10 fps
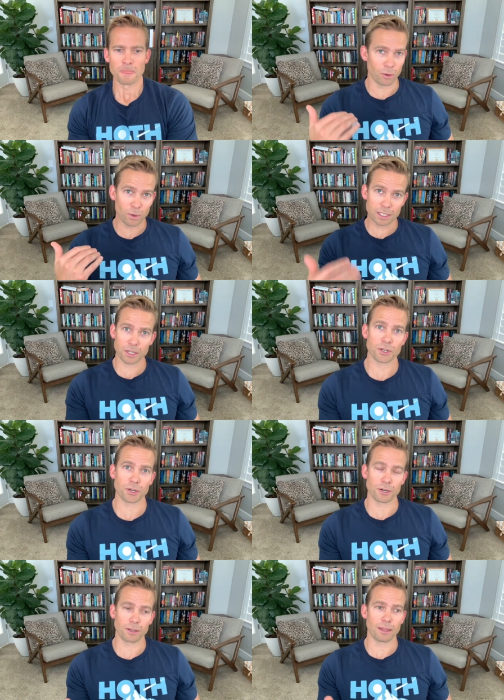Now, rest
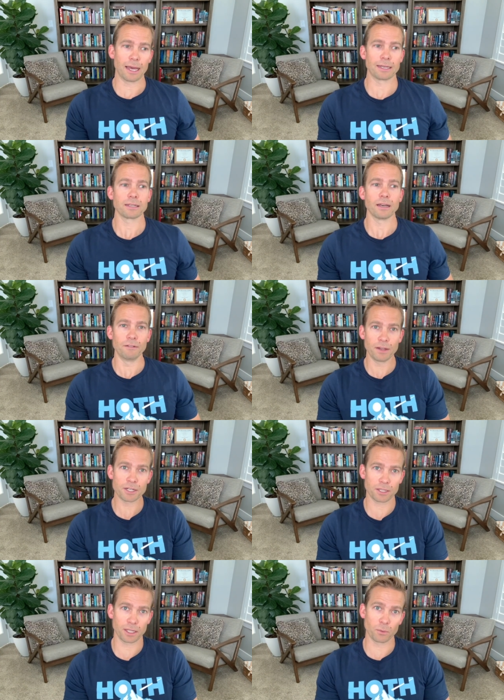assured that
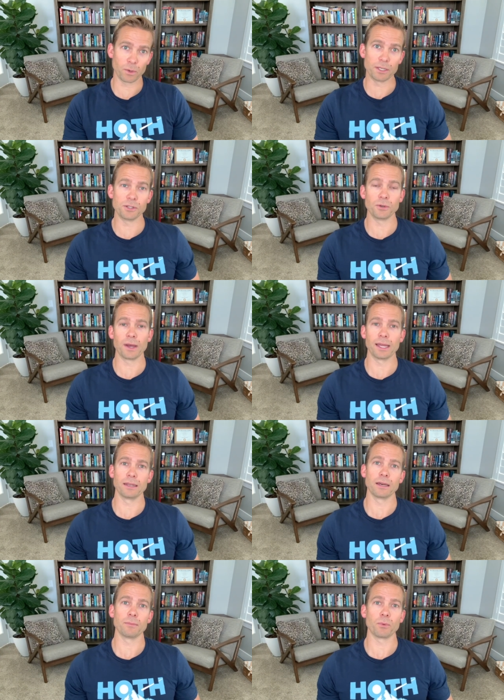eventually we do
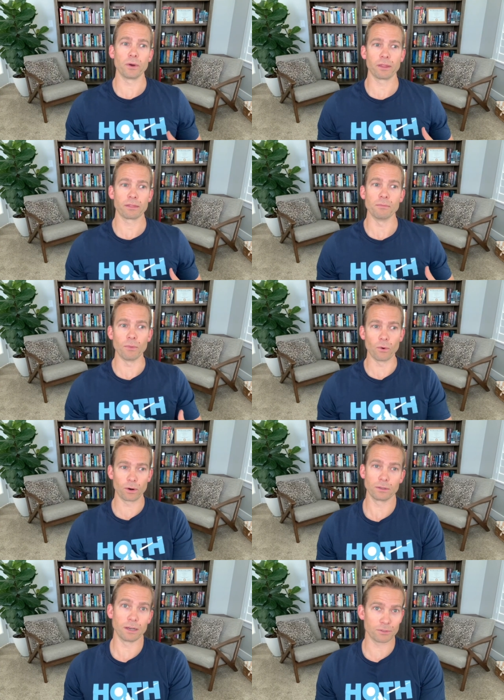end up with
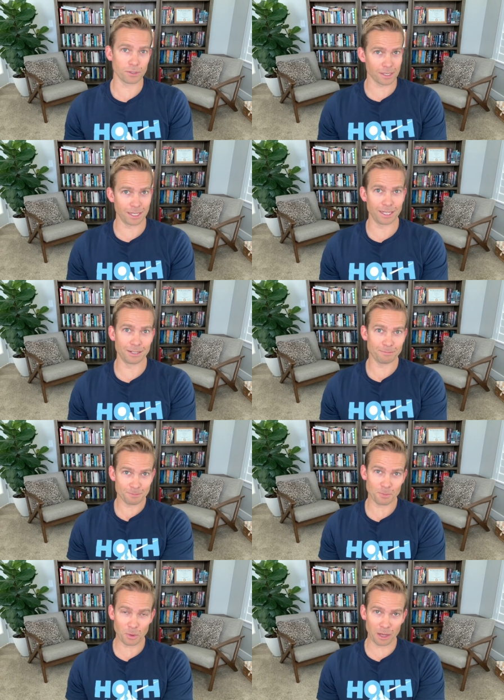more levels in
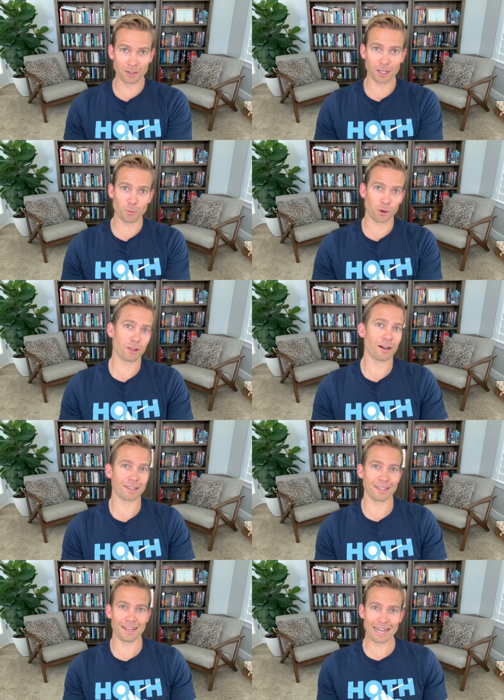Undead Warlock
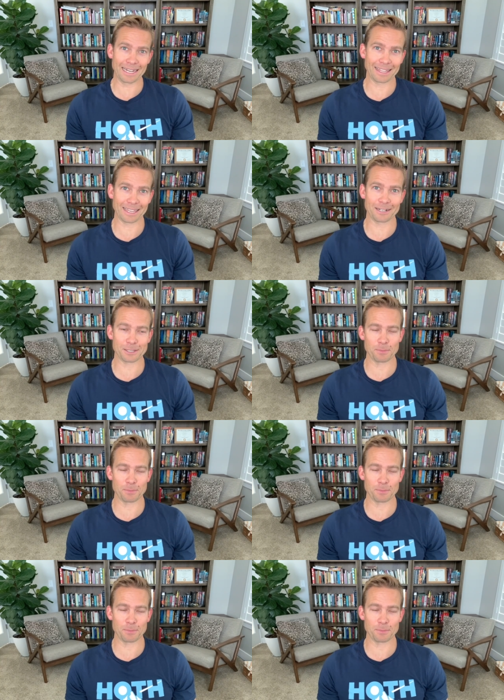than anything else,